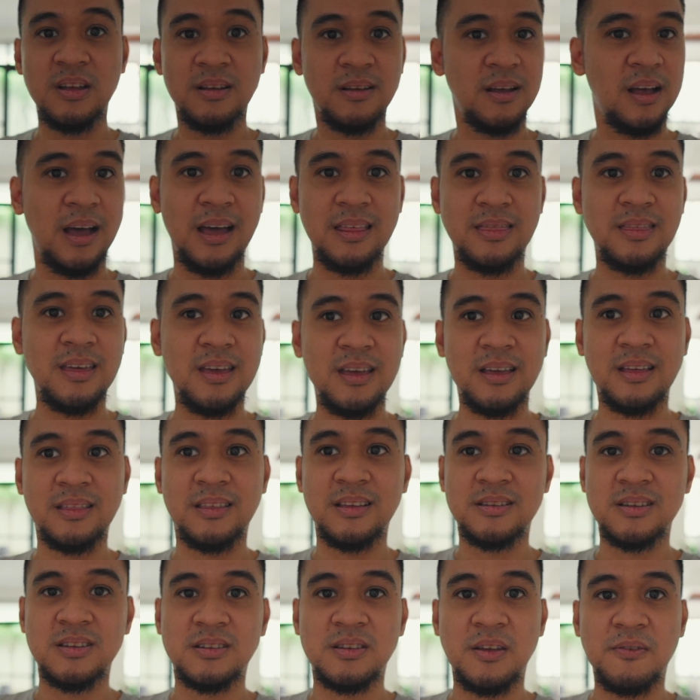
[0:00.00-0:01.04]
I think
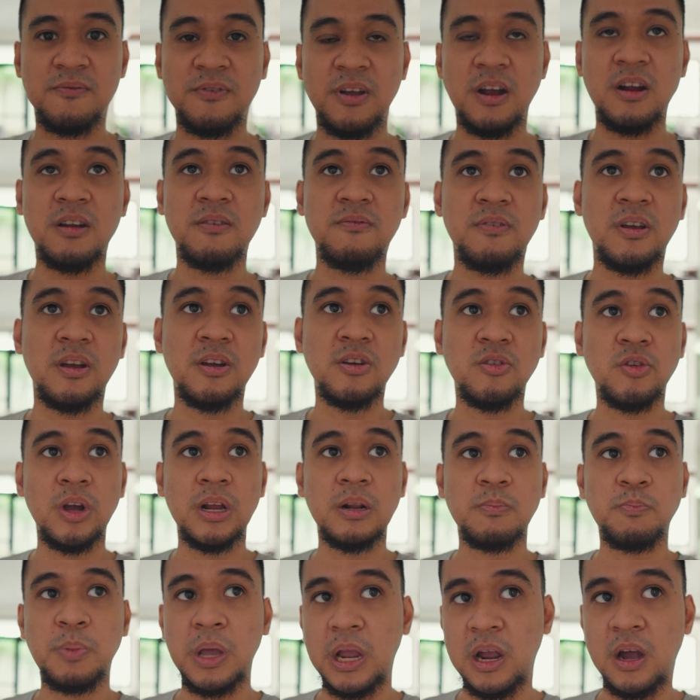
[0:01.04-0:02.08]
this is a very, very
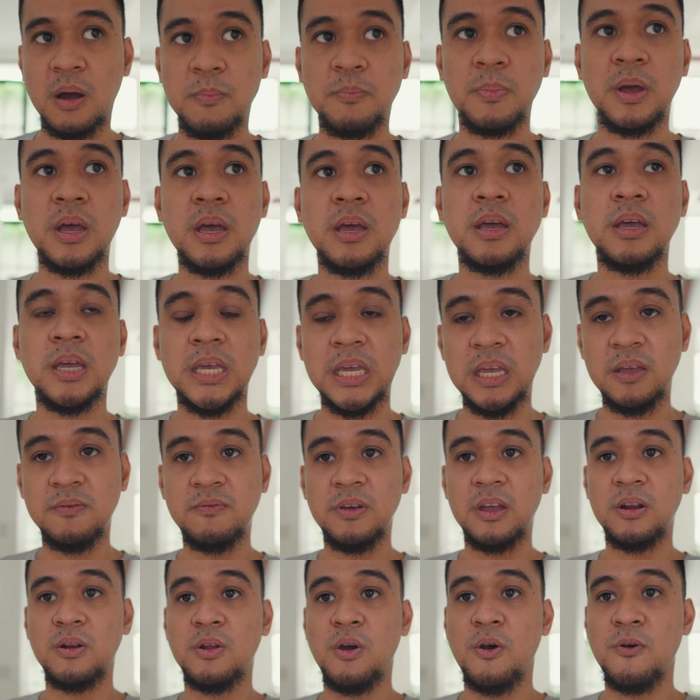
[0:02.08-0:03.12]
great pickup
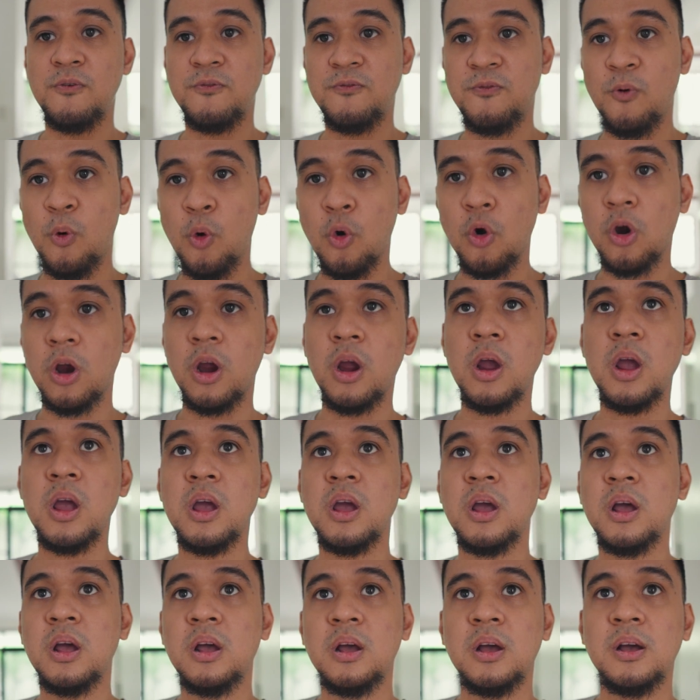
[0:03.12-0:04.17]
even for
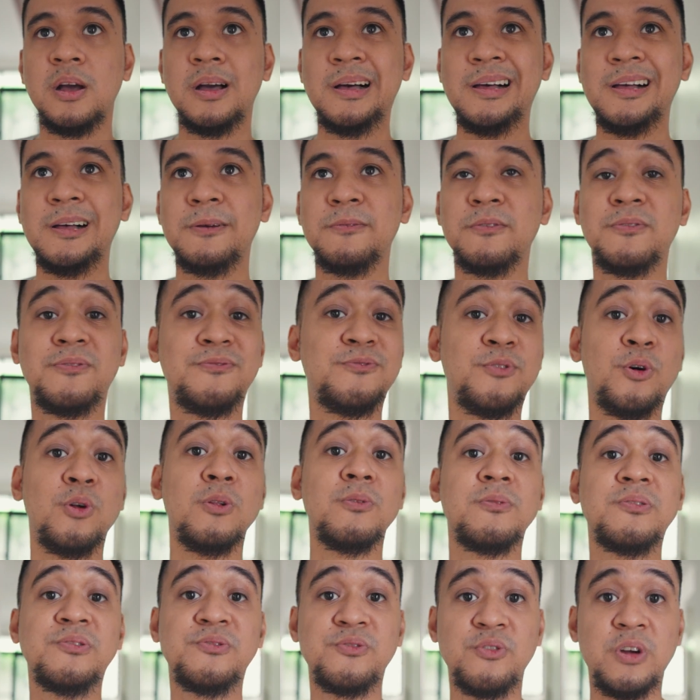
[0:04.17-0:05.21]

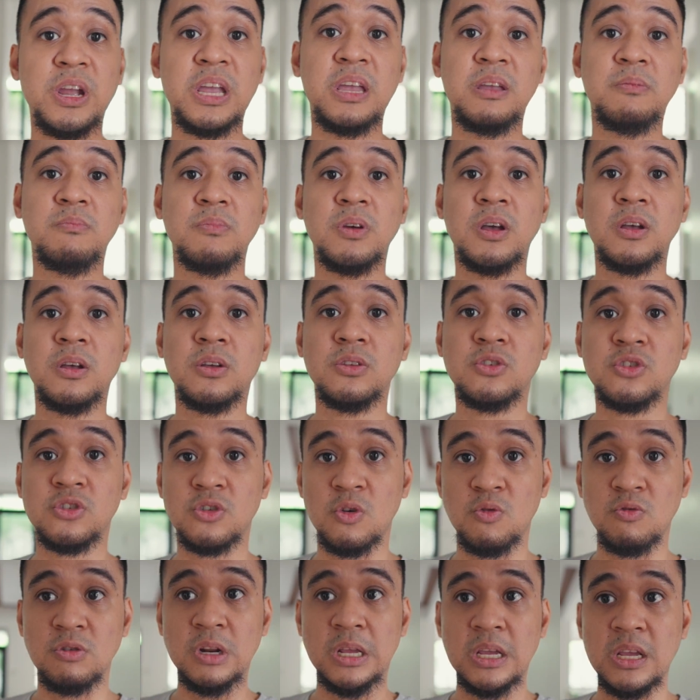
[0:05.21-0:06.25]
full frame
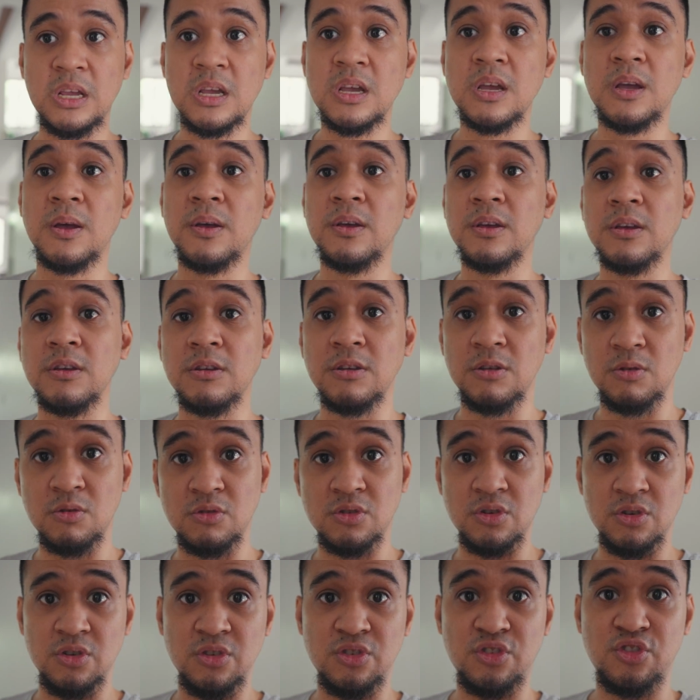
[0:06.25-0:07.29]
Sony
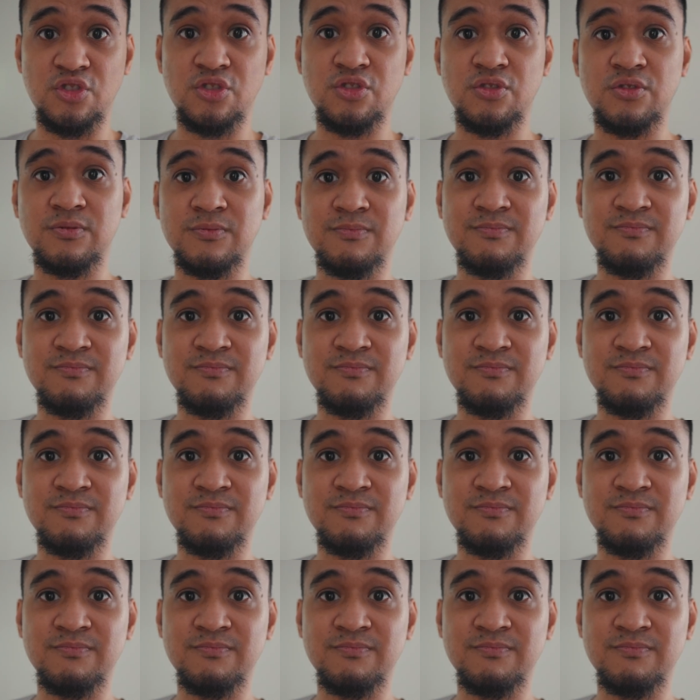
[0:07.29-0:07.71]
users.